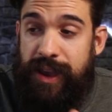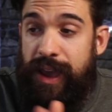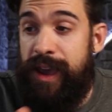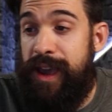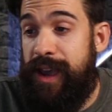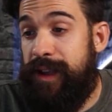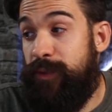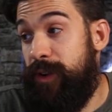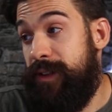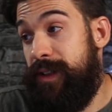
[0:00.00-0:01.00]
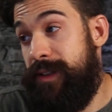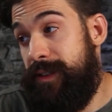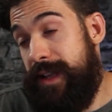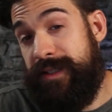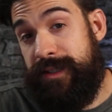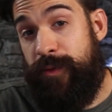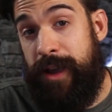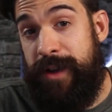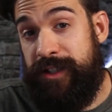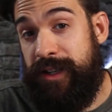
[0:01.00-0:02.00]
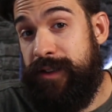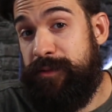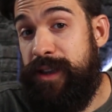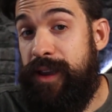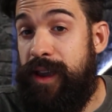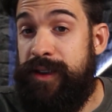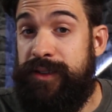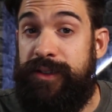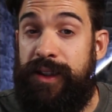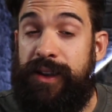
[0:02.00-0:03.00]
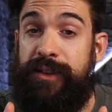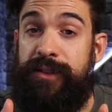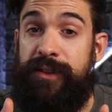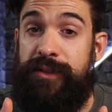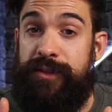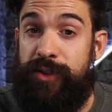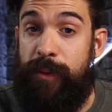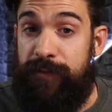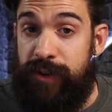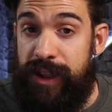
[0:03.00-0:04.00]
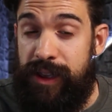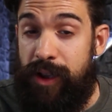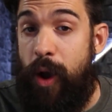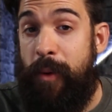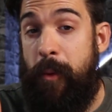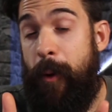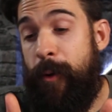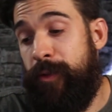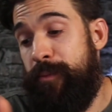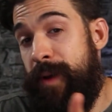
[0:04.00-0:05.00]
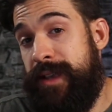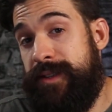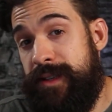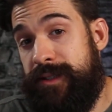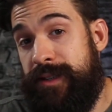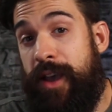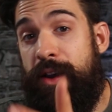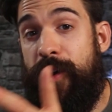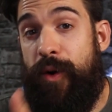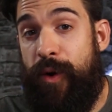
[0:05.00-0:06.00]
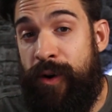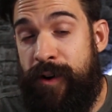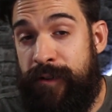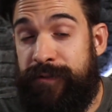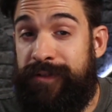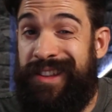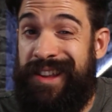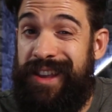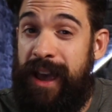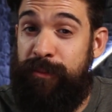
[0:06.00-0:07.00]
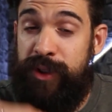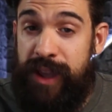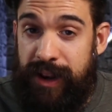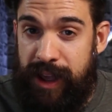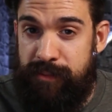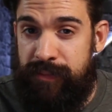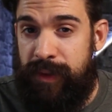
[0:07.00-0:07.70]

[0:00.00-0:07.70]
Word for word: And what this quick measure gives me is the top 3 on the basis of the employee name.